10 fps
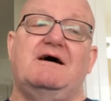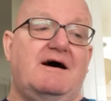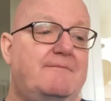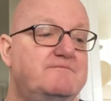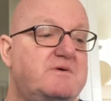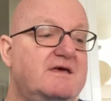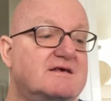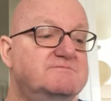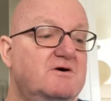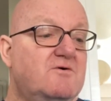But
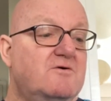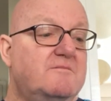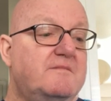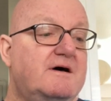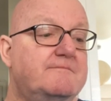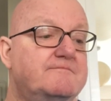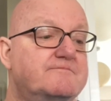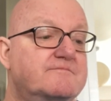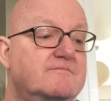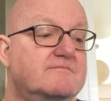yes,
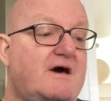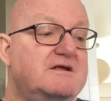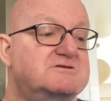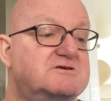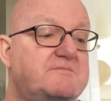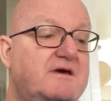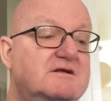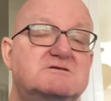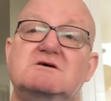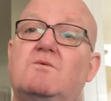Millwall managed to
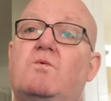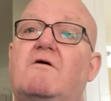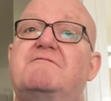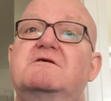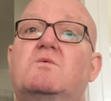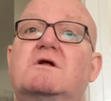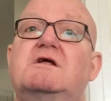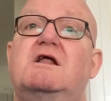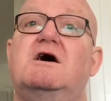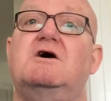beat Watford
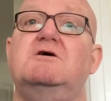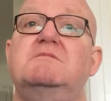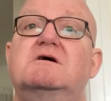1-0 at home,